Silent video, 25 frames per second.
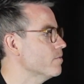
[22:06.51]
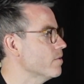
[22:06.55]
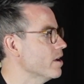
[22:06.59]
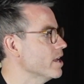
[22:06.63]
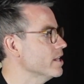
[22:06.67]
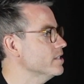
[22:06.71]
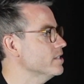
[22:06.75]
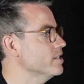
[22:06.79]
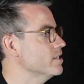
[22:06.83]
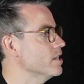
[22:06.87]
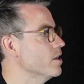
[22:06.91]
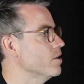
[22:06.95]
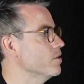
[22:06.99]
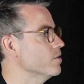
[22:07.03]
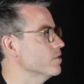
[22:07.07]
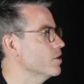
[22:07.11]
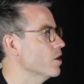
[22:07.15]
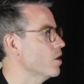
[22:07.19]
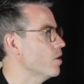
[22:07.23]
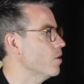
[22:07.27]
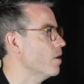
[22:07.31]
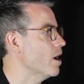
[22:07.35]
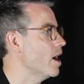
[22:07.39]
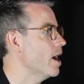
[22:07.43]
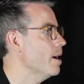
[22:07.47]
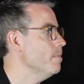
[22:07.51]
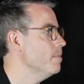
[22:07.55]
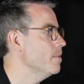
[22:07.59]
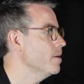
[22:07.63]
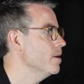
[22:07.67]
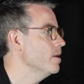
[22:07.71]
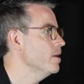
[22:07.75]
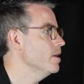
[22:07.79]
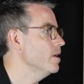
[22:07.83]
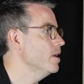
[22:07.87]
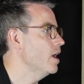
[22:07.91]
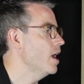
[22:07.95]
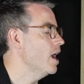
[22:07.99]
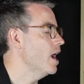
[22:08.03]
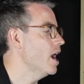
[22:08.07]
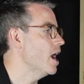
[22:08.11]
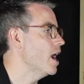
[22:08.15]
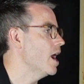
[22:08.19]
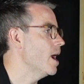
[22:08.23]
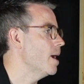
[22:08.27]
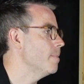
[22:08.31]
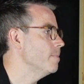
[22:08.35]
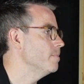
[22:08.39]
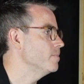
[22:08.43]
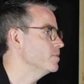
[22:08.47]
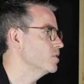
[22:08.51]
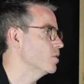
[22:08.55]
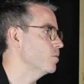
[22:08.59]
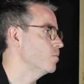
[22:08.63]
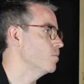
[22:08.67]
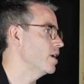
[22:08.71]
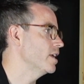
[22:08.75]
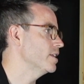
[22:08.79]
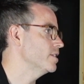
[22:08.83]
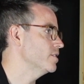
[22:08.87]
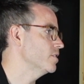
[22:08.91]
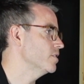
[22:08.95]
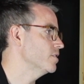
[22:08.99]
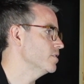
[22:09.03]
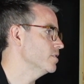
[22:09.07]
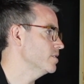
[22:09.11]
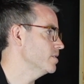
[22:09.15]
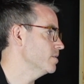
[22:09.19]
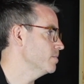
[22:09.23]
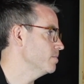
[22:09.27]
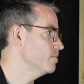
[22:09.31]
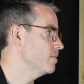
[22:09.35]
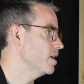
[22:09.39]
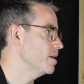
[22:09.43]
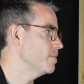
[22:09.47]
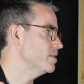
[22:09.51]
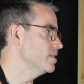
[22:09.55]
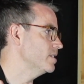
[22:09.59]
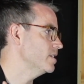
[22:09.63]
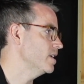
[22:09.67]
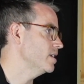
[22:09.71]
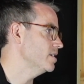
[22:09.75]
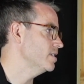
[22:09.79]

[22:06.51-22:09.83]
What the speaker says: rents don't go up, so renters maybe they